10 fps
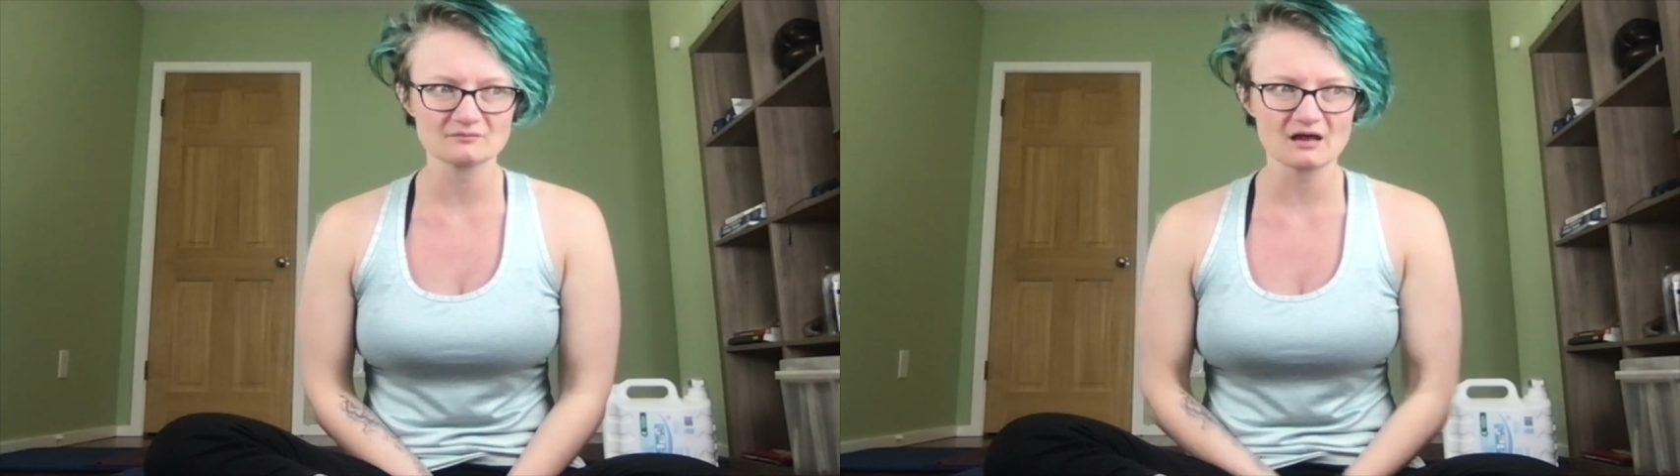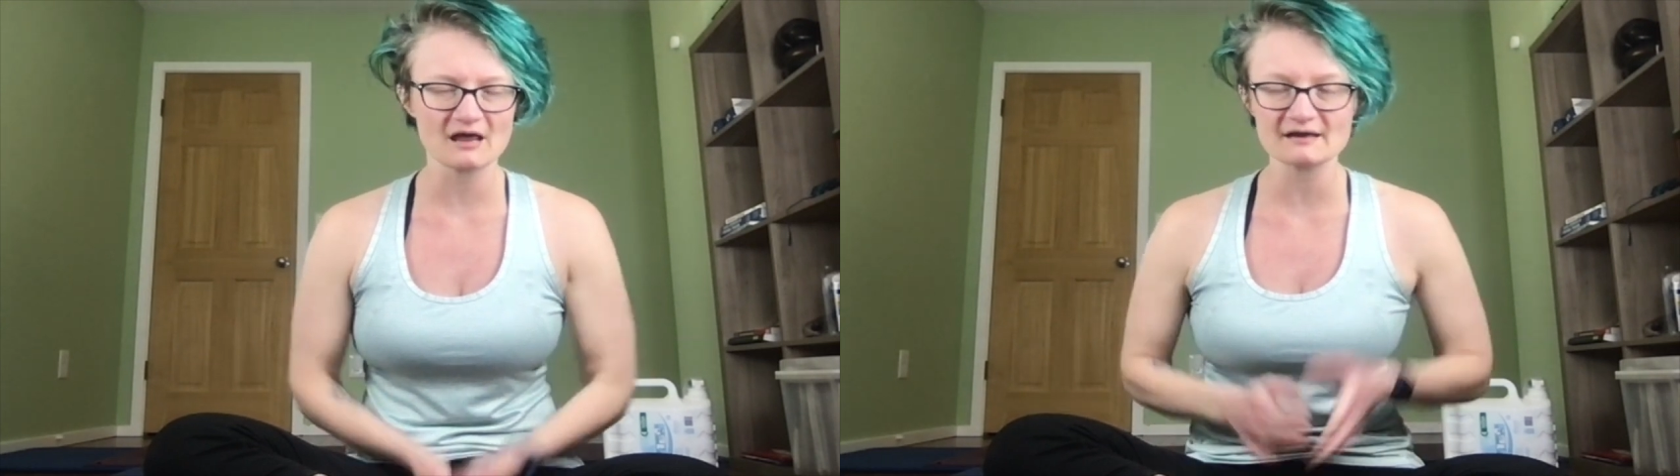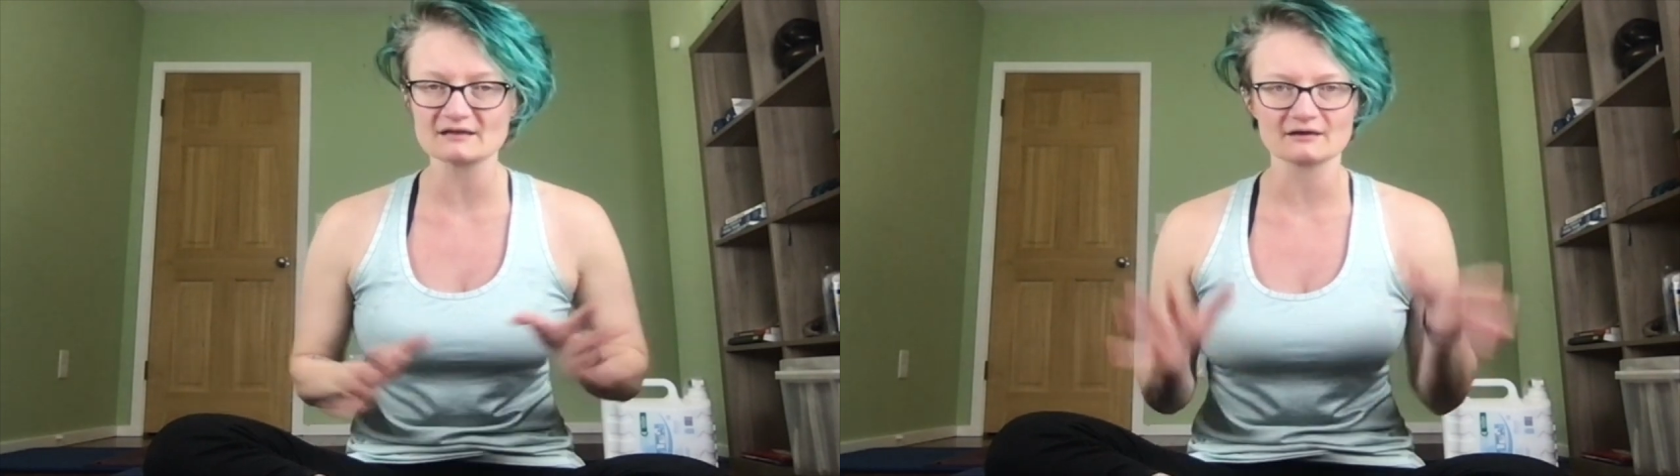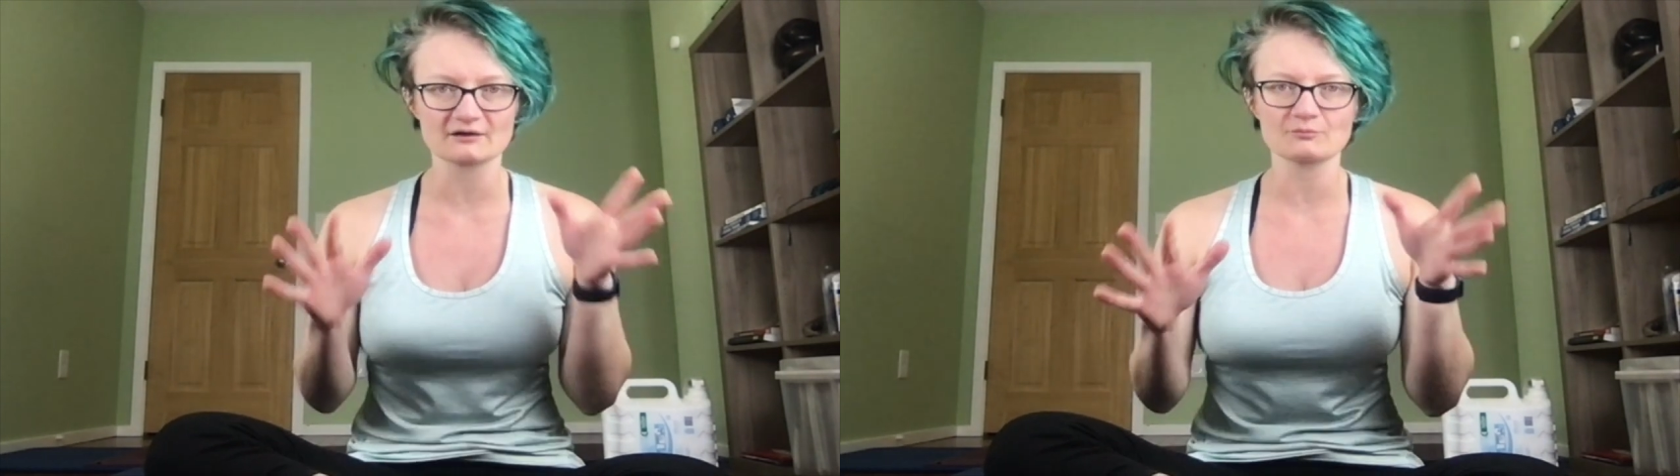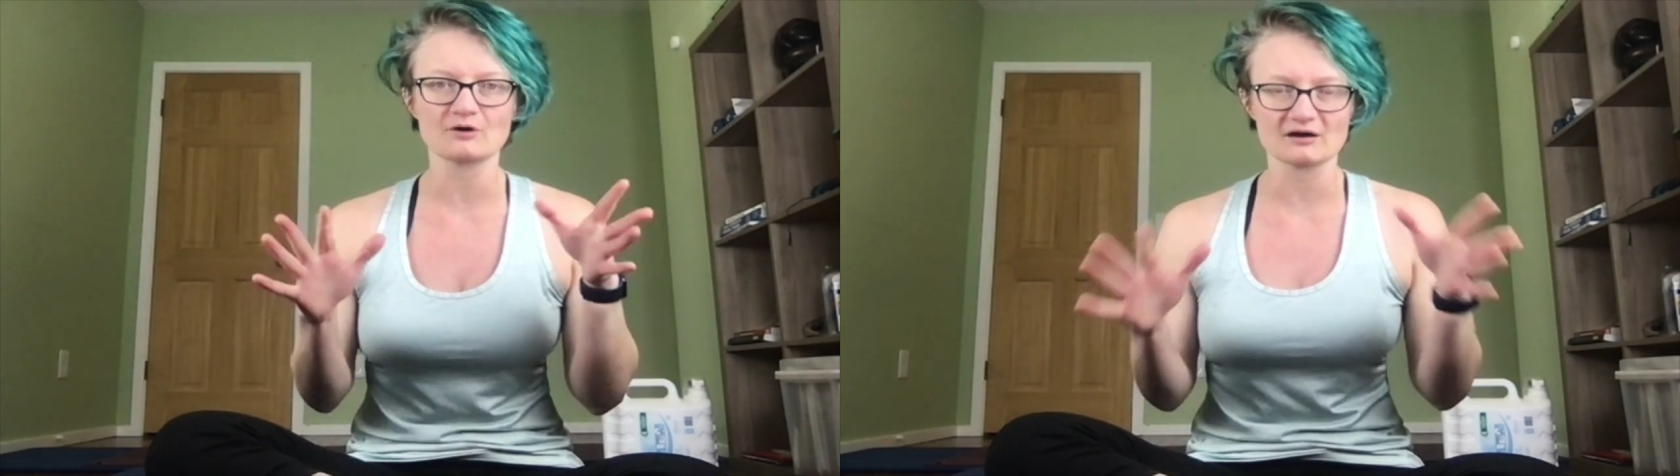anything
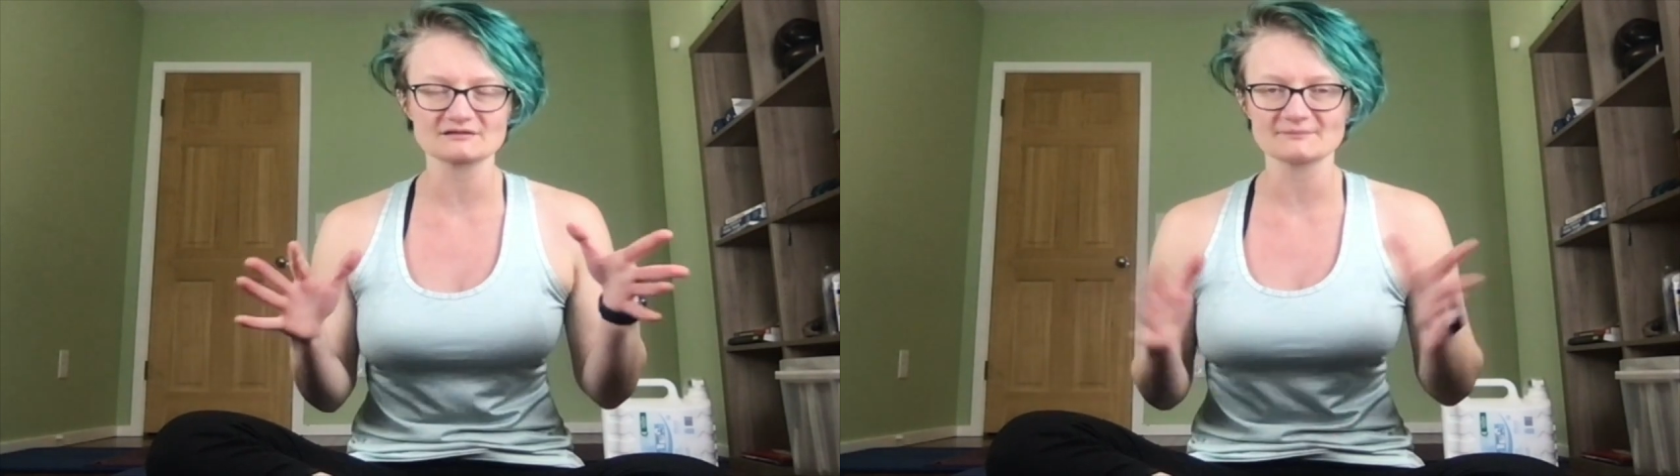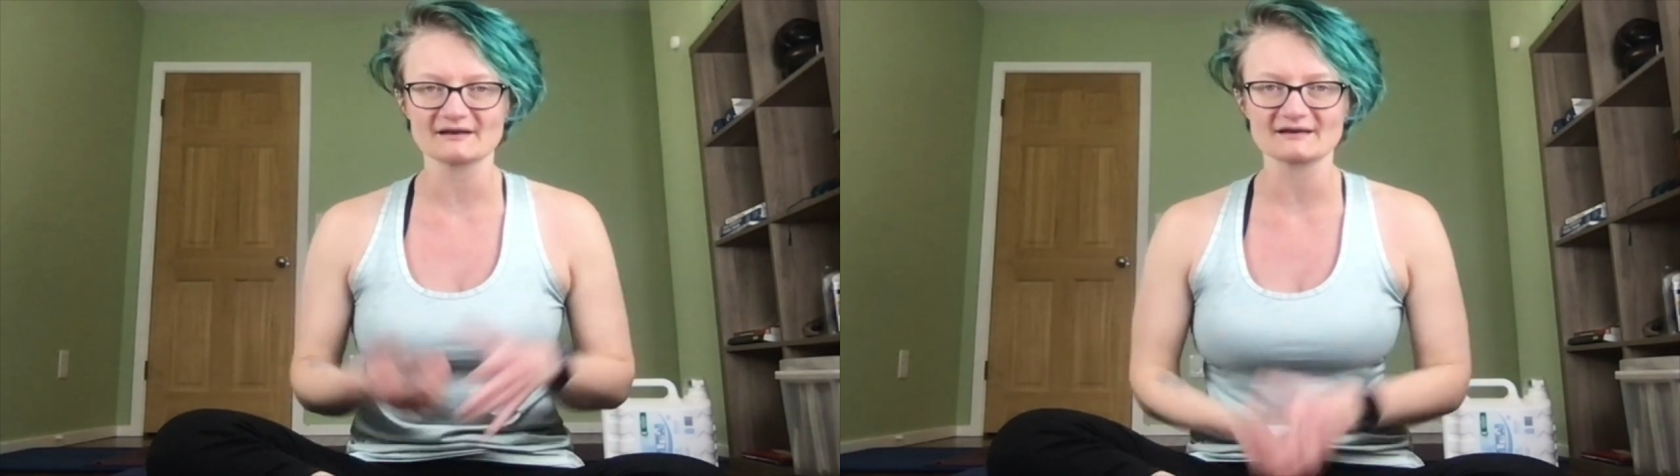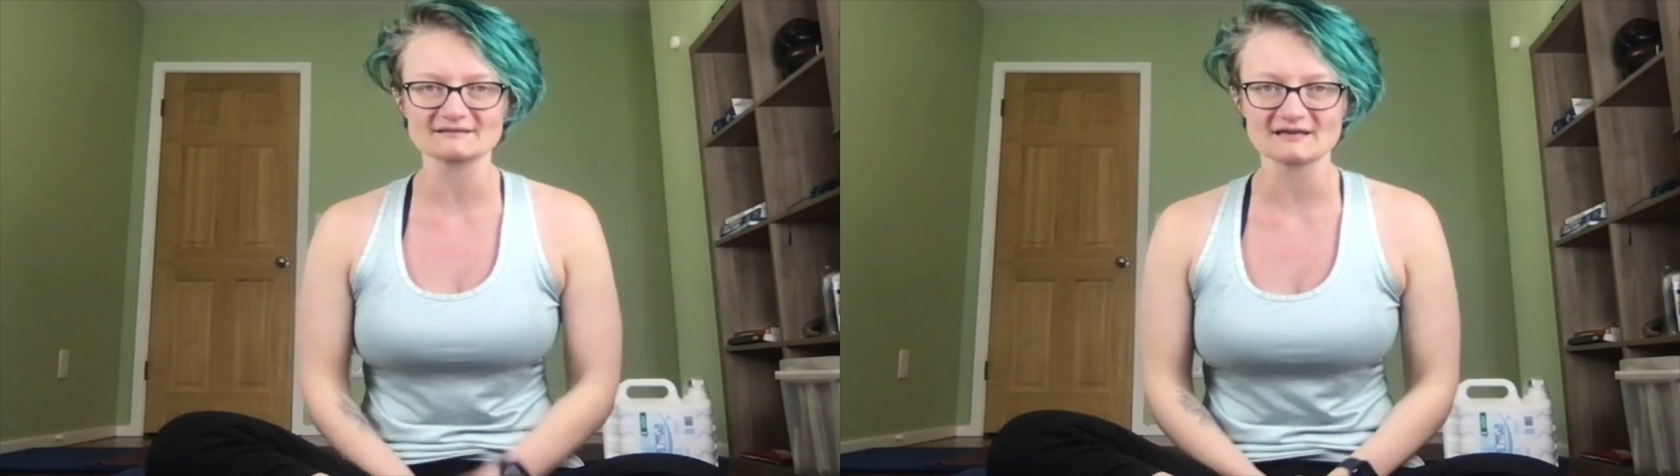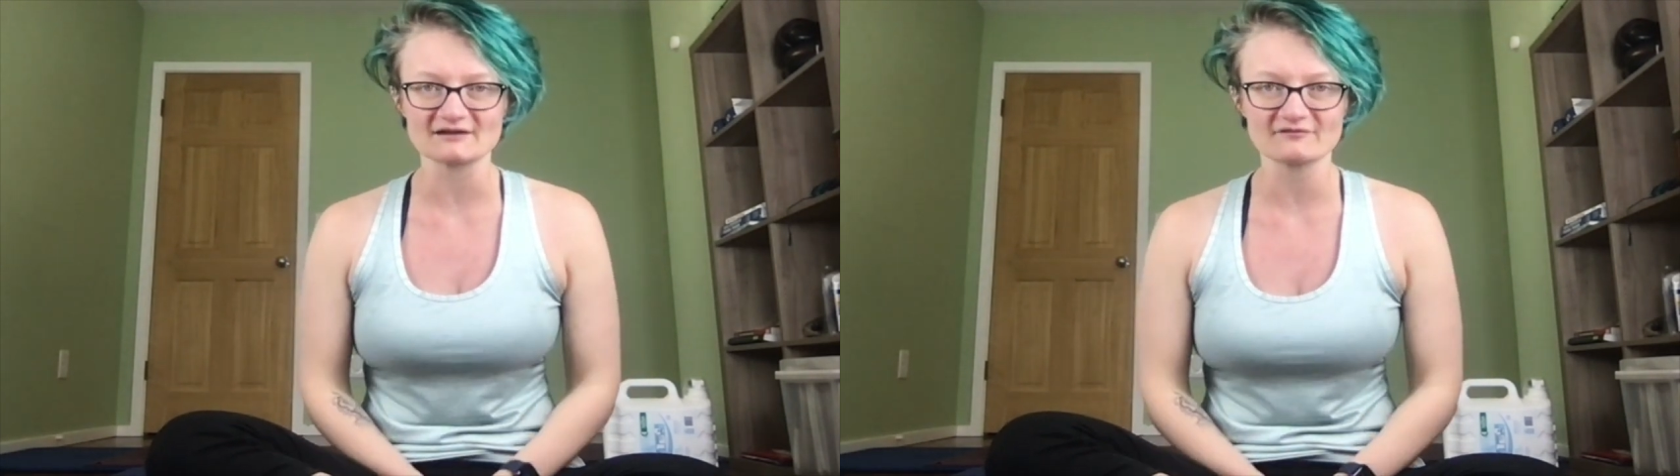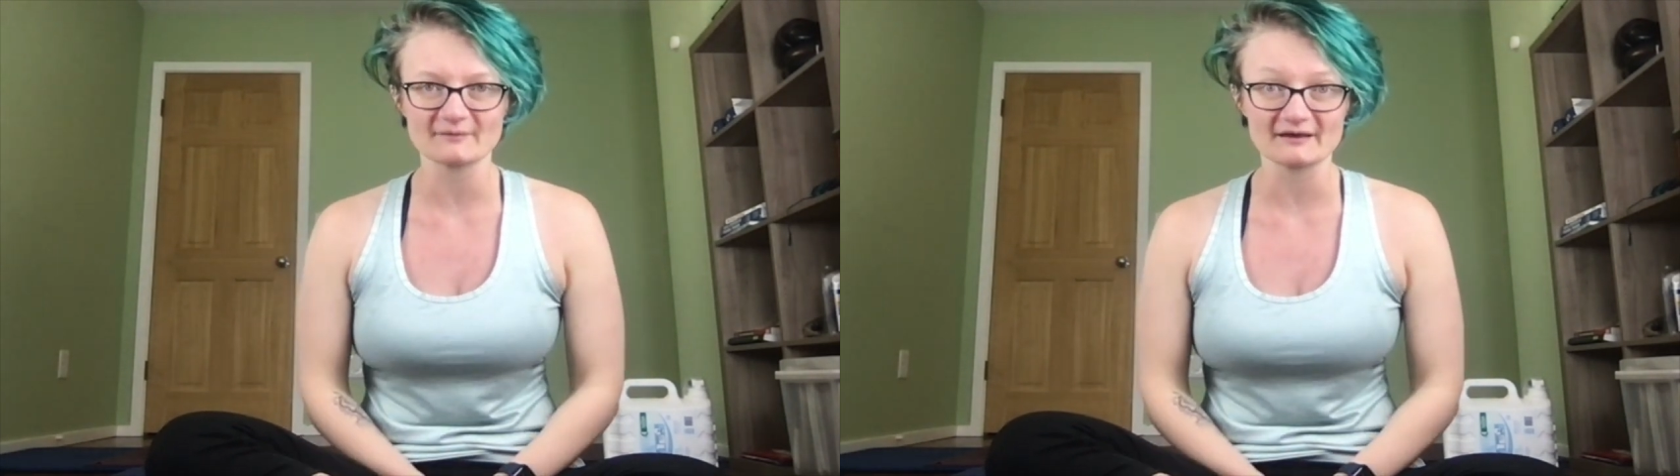approximating a safe
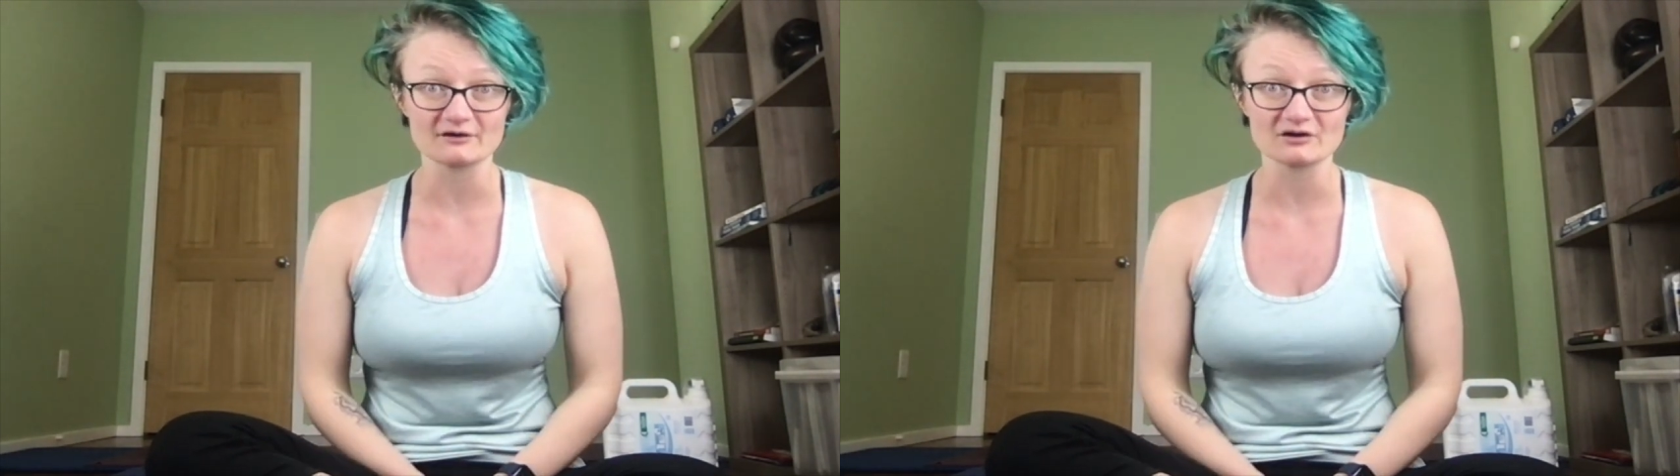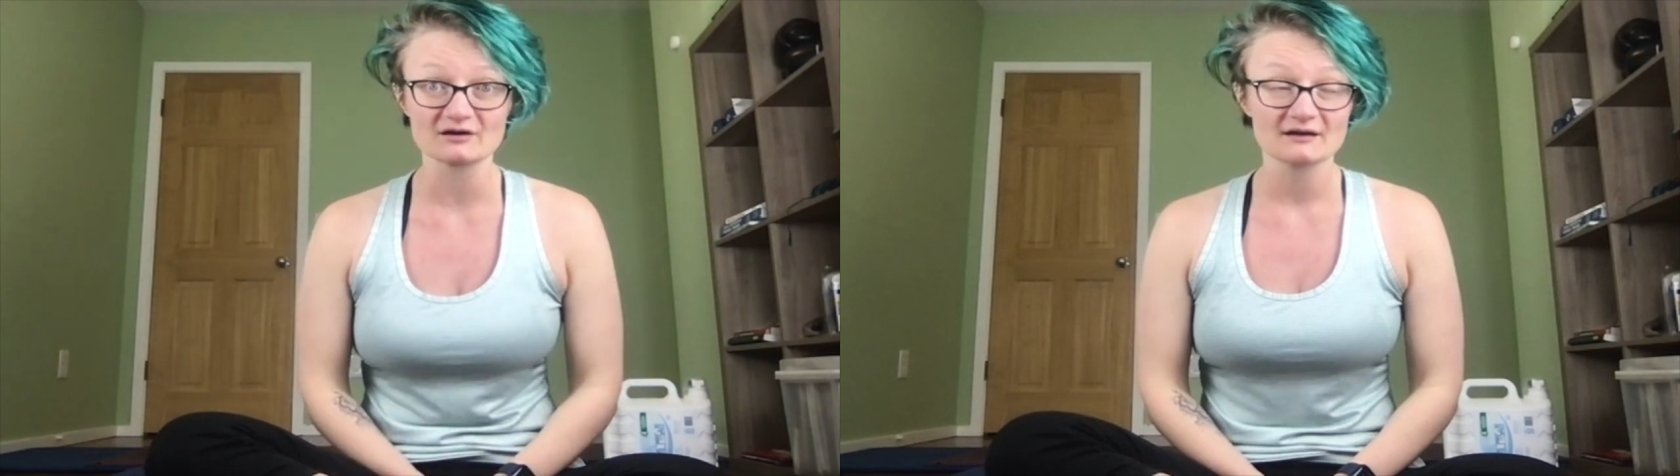manner